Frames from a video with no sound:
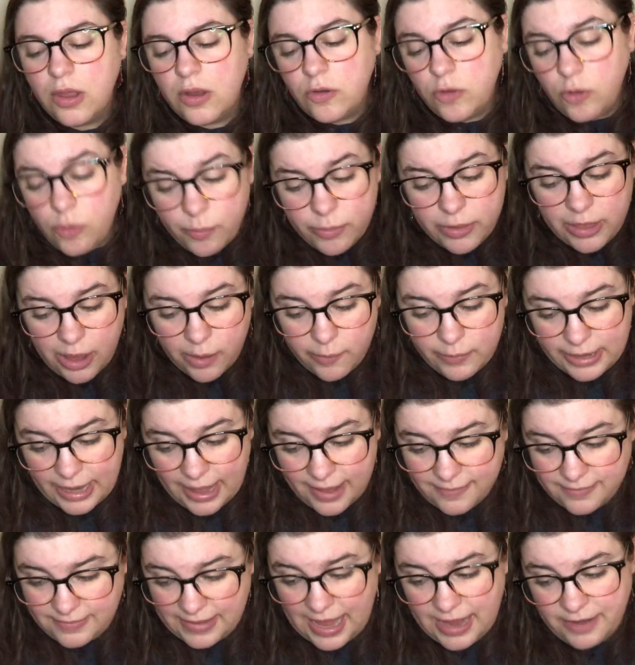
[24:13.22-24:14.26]
Normally, I would
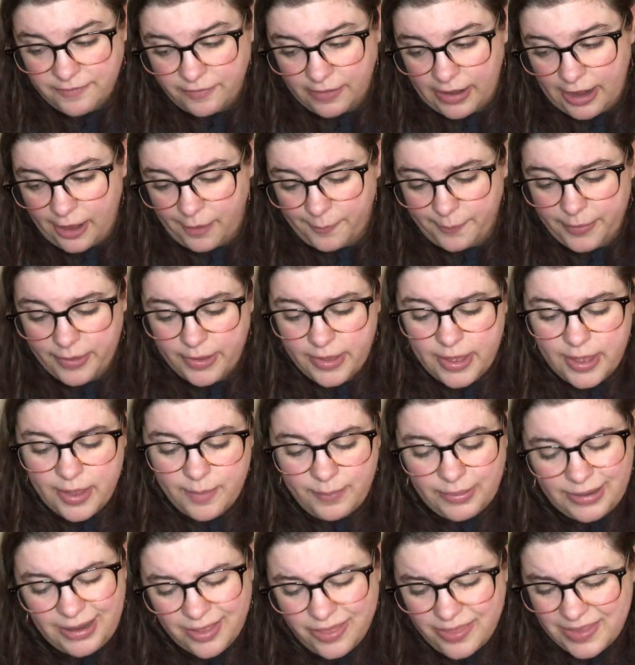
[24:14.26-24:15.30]
ask Dad for help,
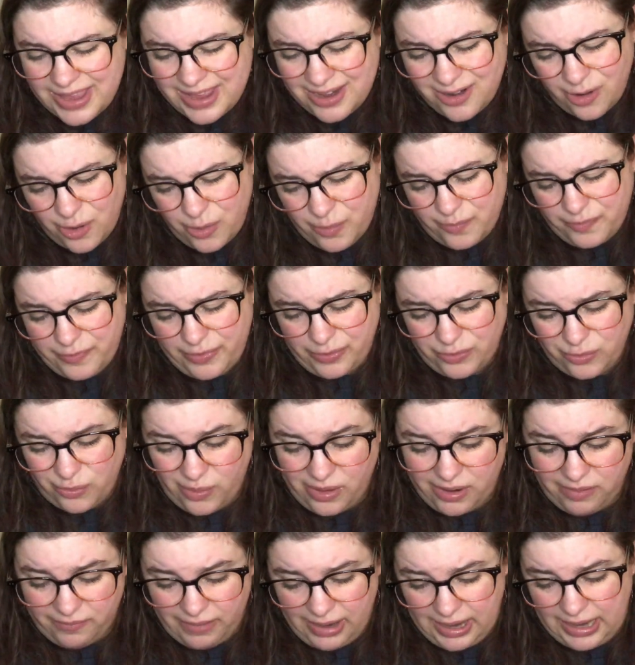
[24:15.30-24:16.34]
but nothing at home feels
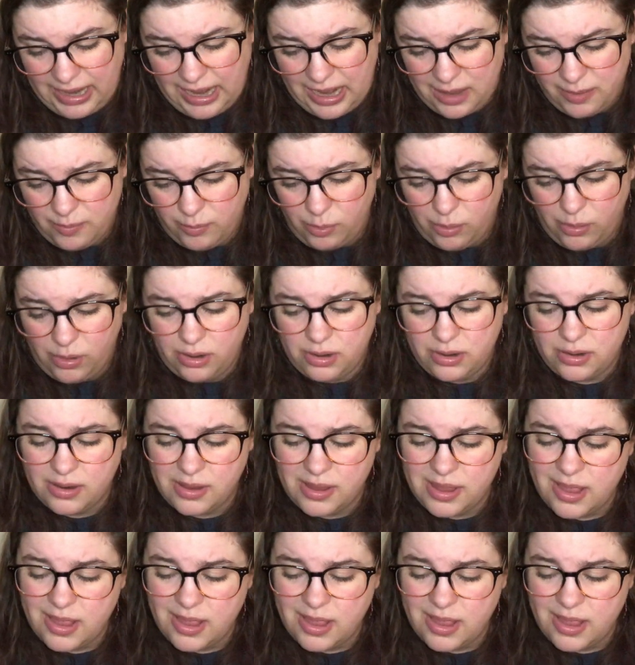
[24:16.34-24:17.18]
quite right anymore.